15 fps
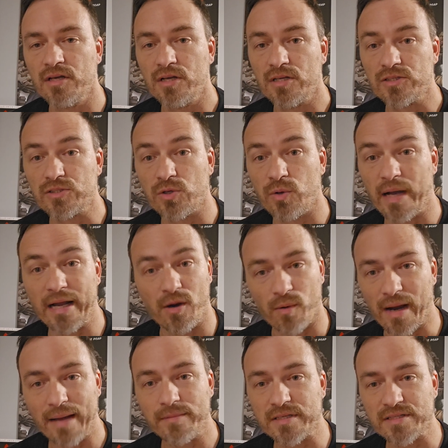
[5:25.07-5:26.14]
So I
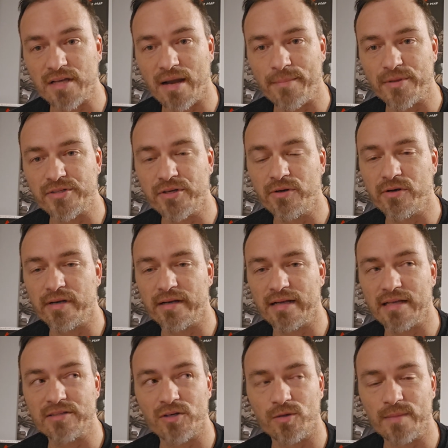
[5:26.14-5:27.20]
grabbed this opportunity and
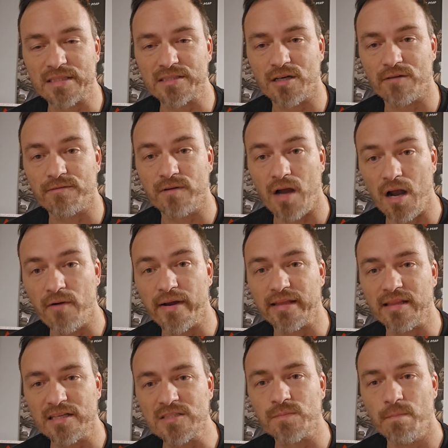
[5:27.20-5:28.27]
I told myself, all right,
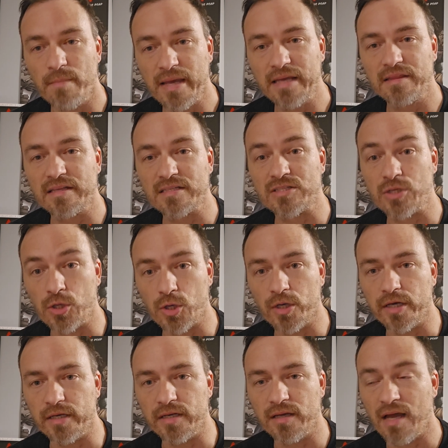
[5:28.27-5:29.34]
let's make this
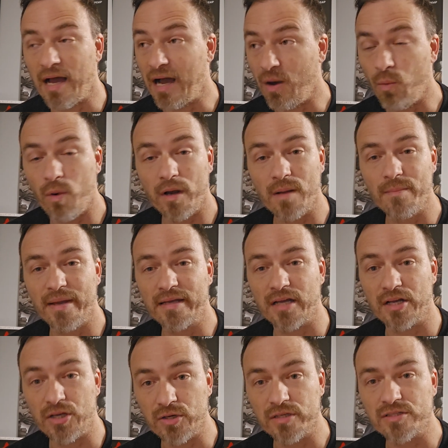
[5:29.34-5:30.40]
good. I want to make a
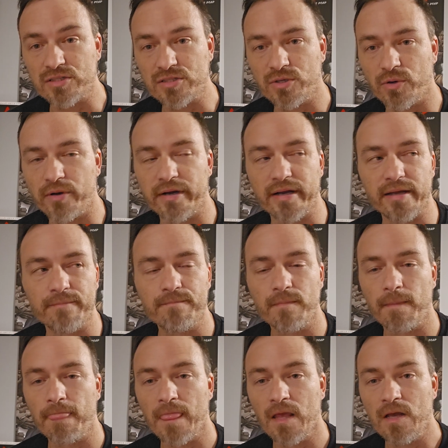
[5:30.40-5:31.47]
good story.
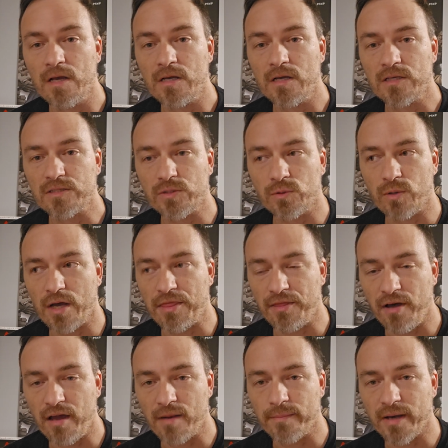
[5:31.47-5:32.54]
So I
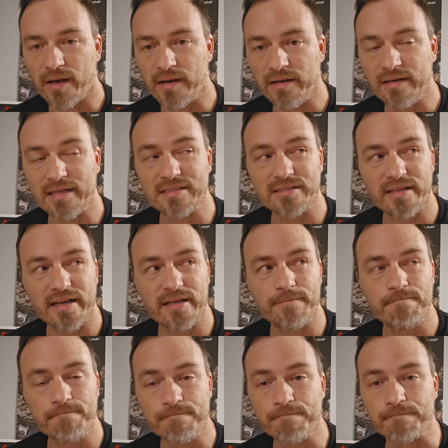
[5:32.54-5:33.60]
thought about it and I said,
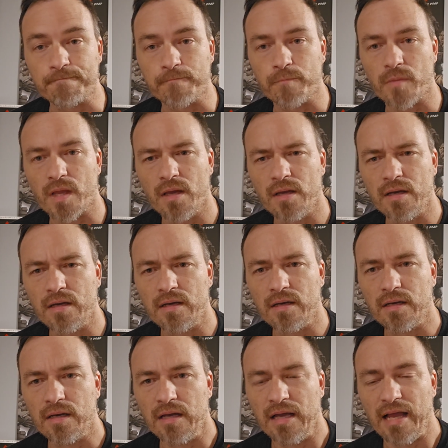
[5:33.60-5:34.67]

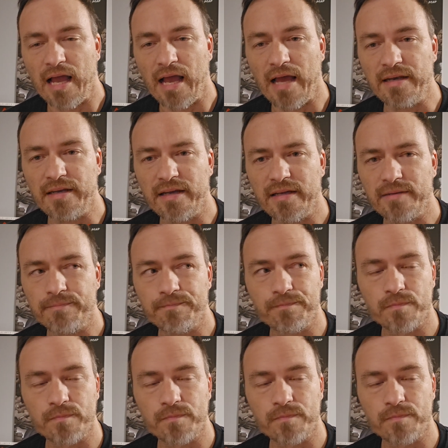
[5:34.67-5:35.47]
And then,